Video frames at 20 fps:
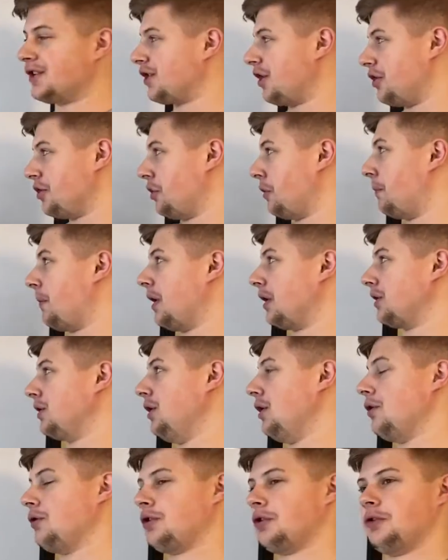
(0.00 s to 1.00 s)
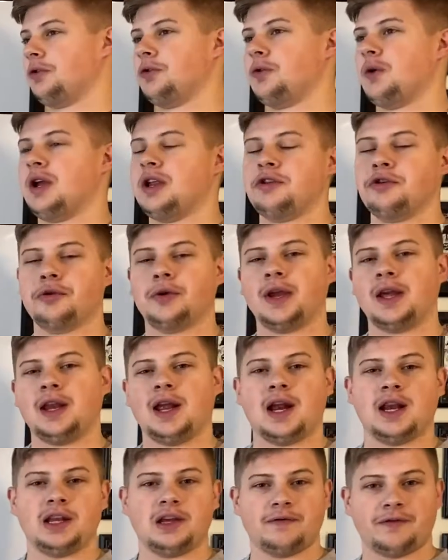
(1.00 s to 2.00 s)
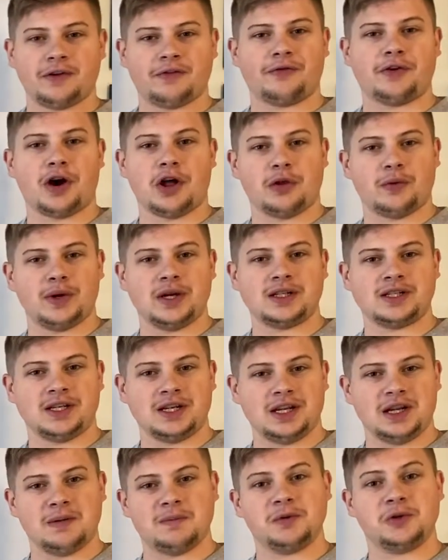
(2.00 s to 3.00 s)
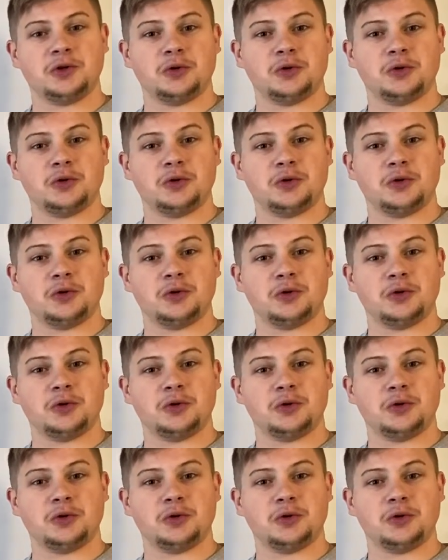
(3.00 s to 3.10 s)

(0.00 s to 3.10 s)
on your Puckdoku and you get any of the following teams,